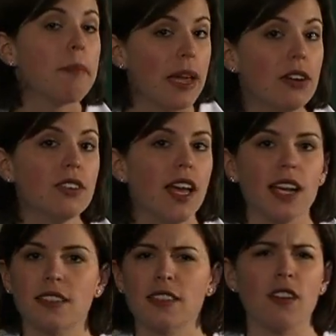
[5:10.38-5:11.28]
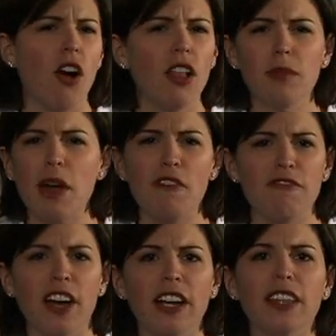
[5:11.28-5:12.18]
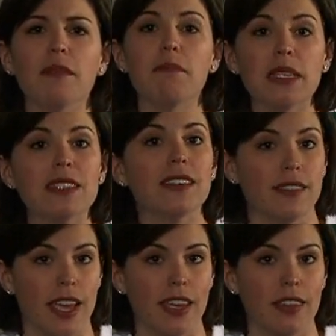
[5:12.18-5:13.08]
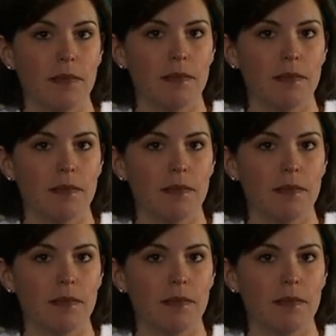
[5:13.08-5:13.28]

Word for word: Parallax is all about finding the missing length.